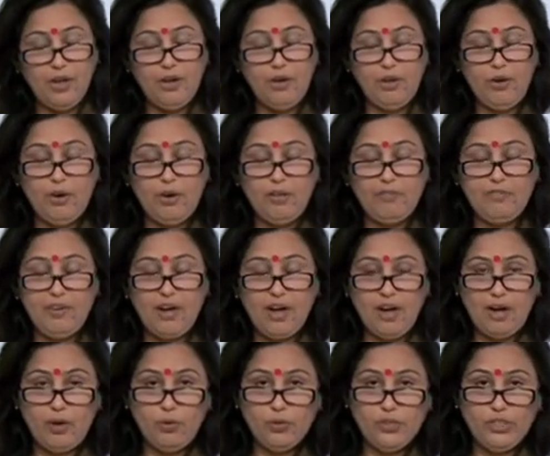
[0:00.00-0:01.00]
Lot of
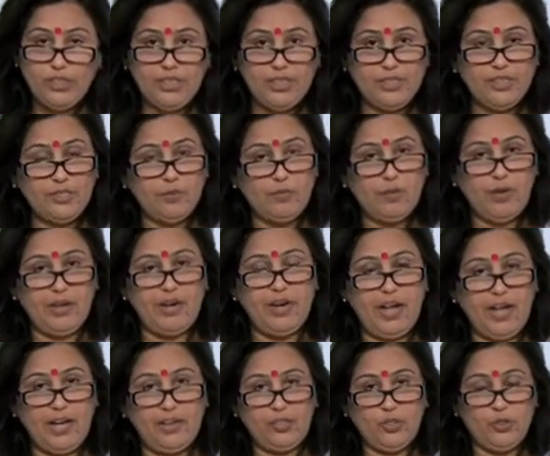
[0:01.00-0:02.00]
houses were
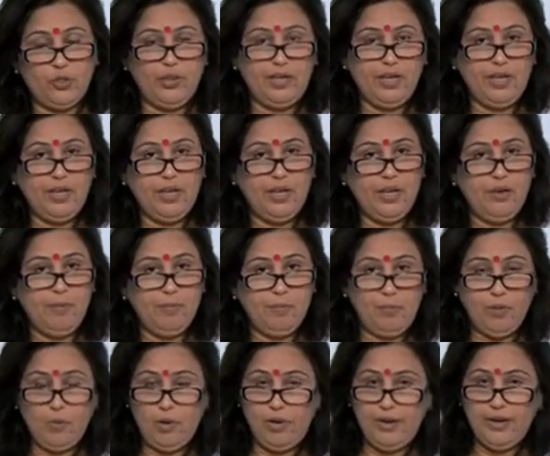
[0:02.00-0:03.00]
actually
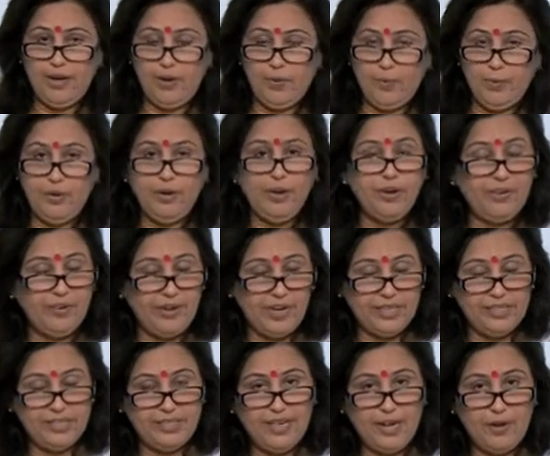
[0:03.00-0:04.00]
pulled down,
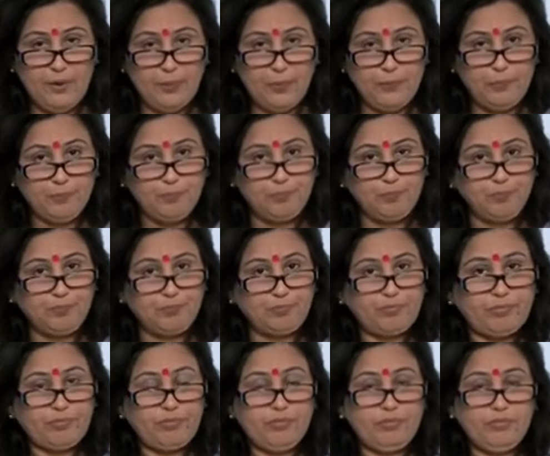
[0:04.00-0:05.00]
razed down,
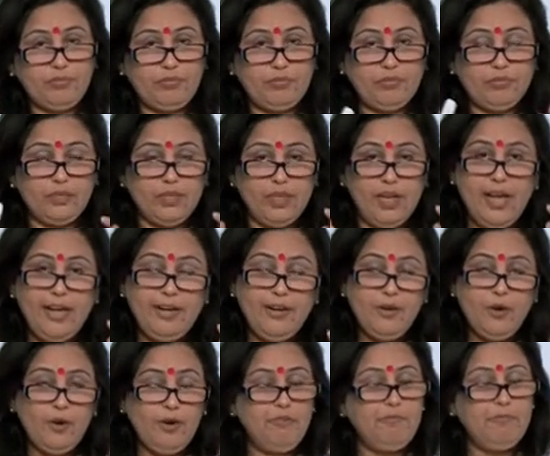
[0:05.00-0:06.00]
and
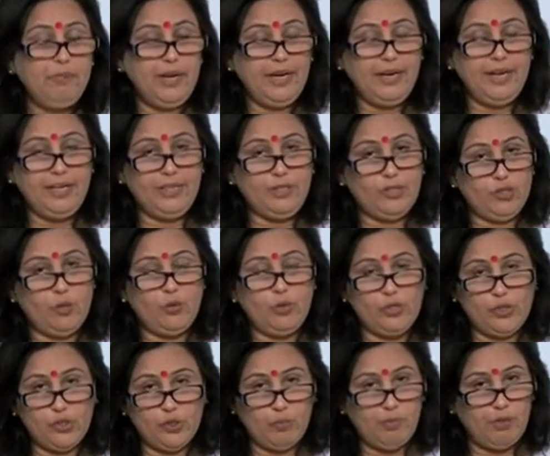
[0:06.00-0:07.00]
lot of buildings
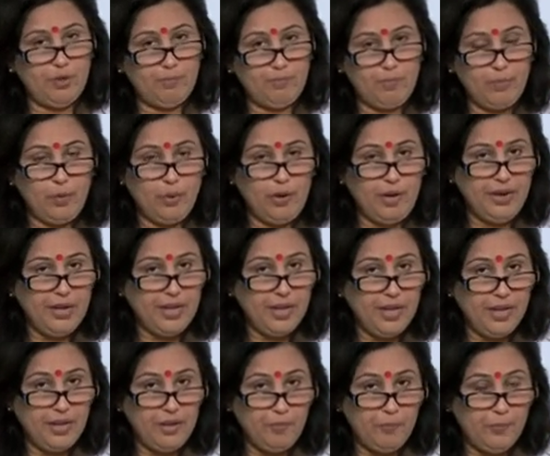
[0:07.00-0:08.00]
also were pulled,
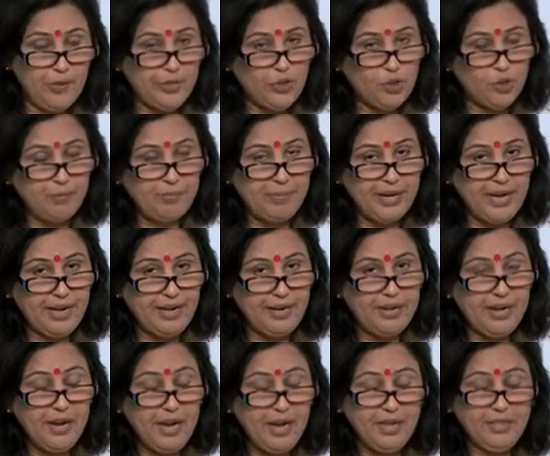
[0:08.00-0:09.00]
which meant
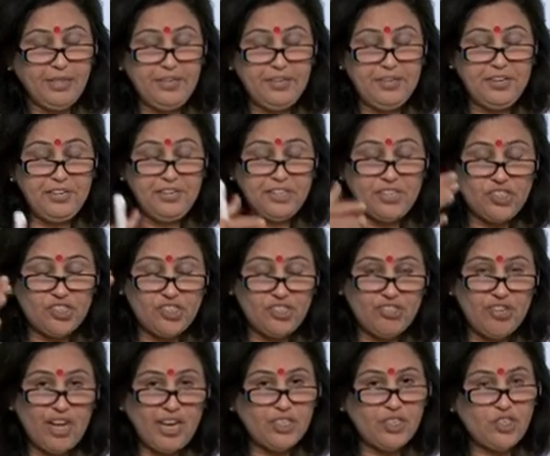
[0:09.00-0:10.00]
that the
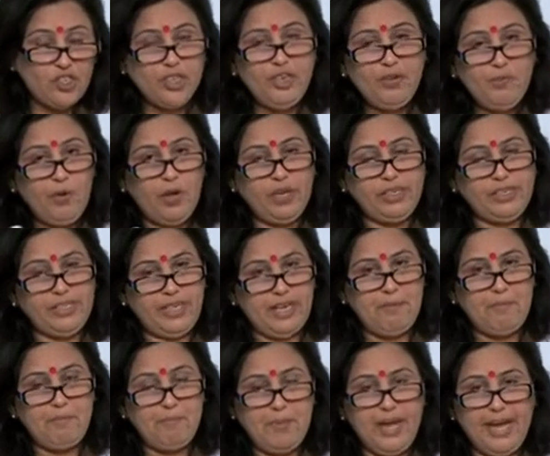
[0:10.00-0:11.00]
destruction was
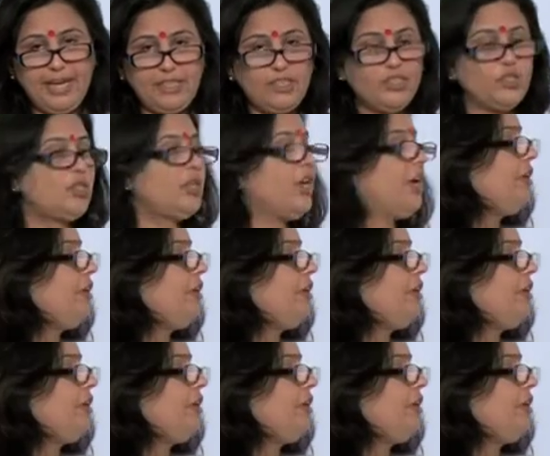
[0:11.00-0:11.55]
immense